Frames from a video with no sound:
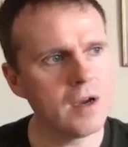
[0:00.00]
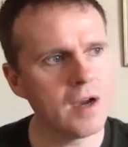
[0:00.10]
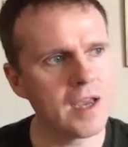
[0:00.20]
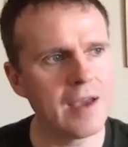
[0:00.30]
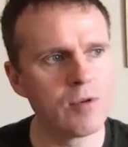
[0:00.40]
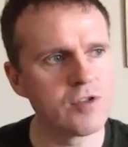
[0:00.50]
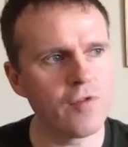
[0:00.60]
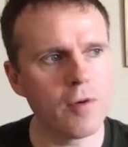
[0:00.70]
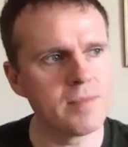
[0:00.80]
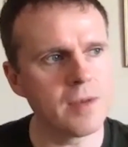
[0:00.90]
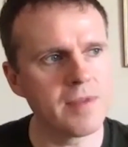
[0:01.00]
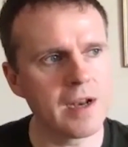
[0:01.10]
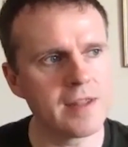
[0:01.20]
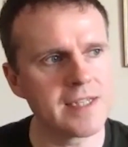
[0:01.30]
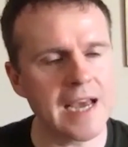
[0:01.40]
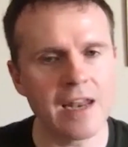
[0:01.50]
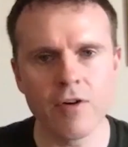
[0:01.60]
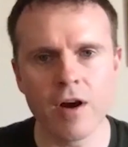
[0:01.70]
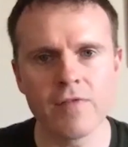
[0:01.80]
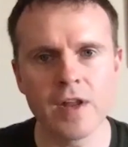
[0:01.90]
I, it was from something like the
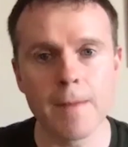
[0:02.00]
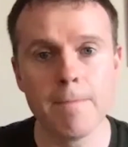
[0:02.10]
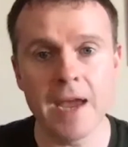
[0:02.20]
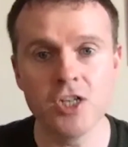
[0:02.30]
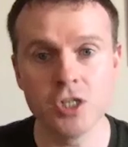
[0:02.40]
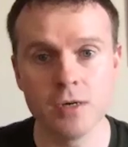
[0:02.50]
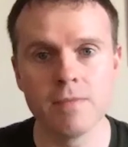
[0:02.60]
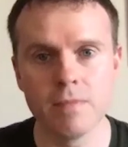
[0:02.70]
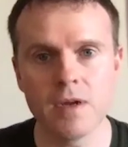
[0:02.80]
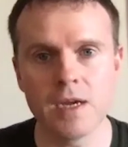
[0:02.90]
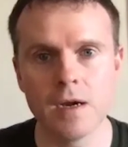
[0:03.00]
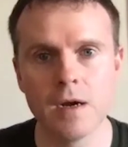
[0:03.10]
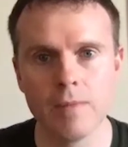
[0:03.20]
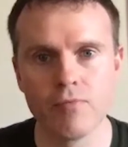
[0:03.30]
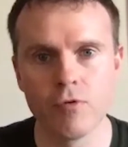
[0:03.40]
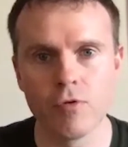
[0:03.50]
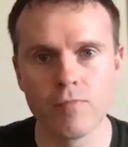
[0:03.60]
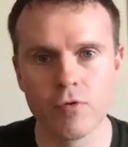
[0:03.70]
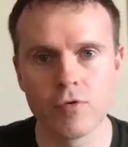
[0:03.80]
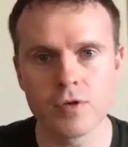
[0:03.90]
Telegraph, like a major uh, broad,
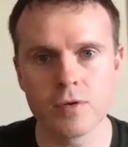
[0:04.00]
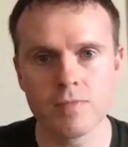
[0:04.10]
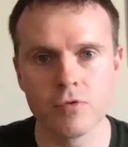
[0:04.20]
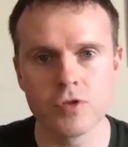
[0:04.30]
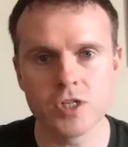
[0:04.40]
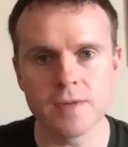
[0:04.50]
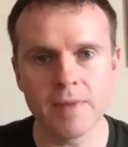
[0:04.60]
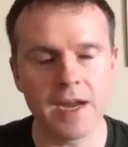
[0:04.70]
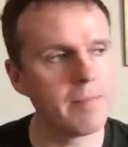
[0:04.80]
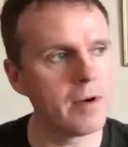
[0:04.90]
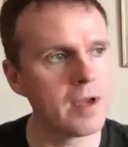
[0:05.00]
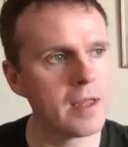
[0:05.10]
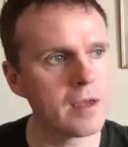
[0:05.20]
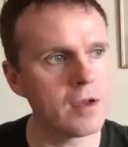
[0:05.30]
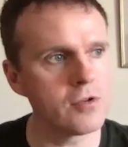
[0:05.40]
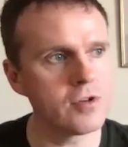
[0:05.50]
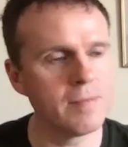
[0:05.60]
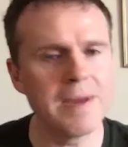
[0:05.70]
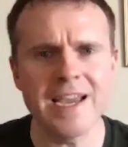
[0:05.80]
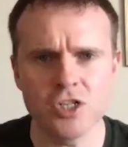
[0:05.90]
broad broadsheet paper in the country, a
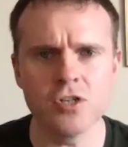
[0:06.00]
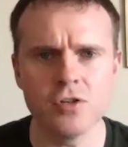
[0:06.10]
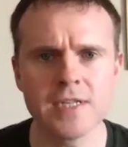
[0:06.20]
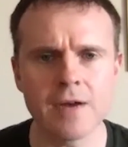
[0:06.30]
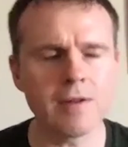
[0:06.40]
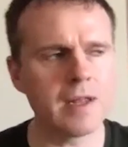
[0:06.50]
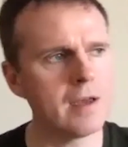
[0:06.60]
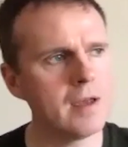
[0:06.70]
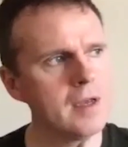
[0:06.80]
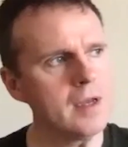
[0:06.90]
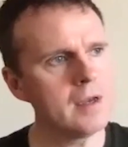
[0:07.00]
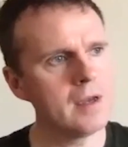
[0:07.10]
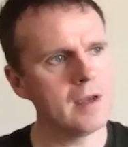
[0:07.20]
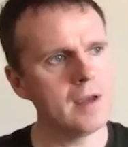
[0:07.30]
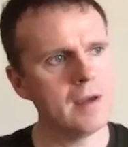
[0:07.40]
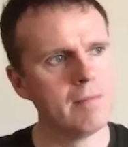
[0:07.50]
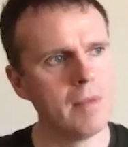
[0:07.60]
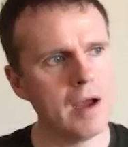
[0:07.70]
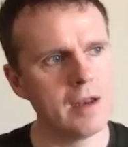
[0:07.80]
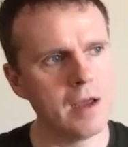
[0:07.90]
major news outlet
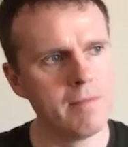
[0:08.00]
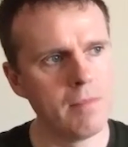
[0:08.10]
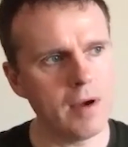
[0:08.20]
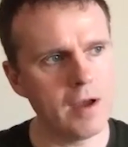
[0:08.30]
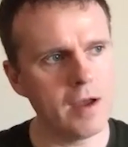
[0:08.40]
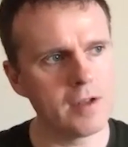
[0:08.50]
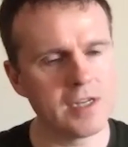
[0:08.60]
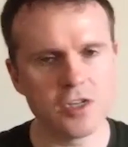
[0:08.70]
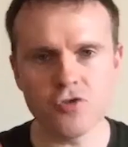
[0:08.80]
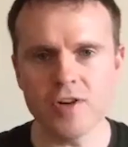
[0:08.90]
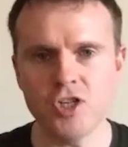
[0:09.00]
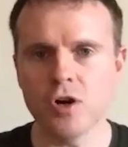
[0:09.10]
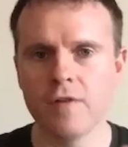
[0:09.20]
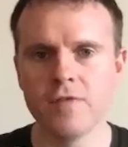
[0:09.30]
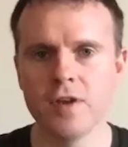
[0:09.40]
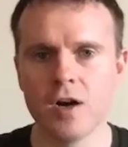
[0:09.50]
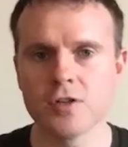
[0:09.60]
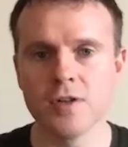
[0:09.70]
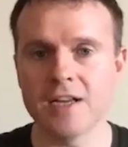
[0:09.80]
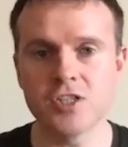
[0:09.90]
and I'm, uh, I did a screenshot of the
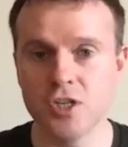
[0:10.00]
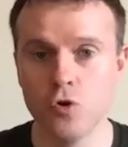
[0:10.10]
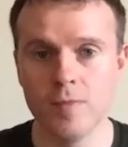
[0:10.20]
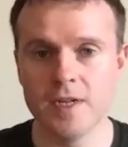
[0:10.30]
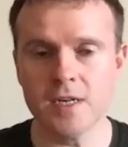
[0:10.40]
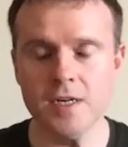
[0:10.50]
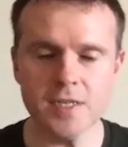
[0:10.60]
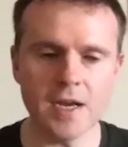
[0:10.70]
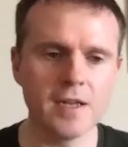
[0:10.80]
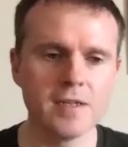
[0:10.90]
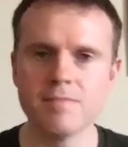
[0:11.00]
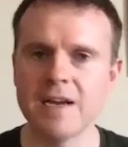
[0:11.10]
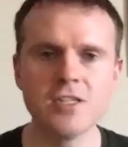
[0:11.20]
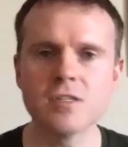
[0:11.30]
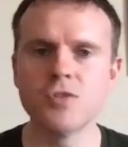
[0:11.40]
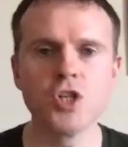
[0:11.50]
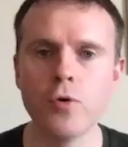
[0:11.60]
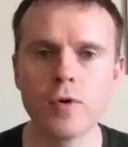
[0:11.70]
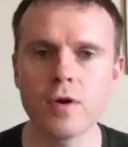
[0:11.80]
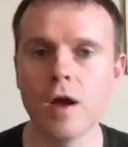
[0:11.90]
article as she normally does and made some
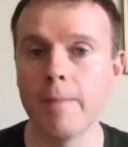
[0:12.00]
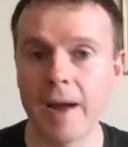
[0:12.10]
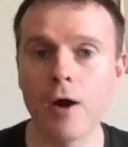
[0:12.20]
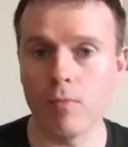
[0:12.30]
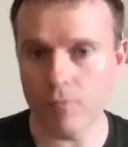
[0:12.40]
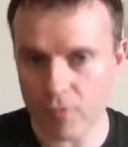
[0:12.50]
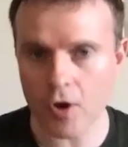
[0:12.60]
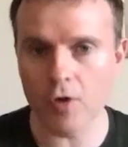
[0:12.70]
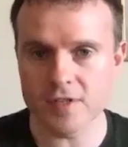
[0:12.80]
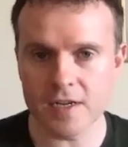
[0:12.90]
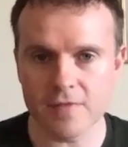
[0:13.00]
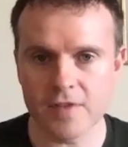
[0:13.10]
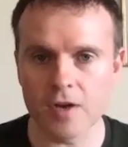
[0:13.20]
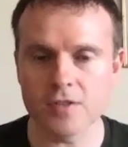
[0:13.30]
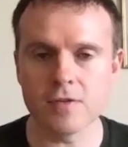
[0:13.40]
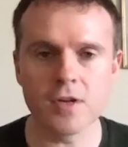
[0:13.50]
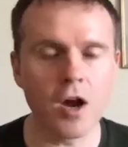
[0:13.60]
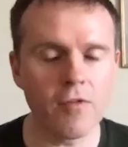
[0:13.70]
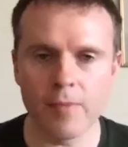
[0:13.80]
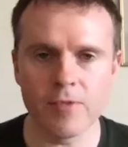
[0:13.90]
joke about content of the article. I
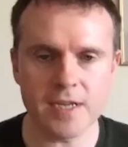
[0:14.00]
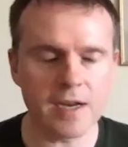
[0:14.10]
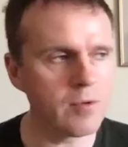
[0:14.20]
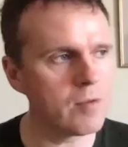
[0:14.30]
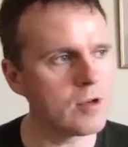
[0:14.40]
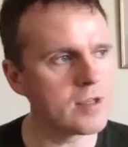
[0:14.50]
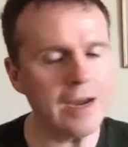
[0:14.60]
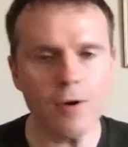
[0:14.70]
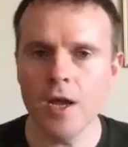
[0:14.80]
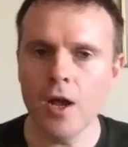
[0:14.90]
can't remember exactly what it was. Now,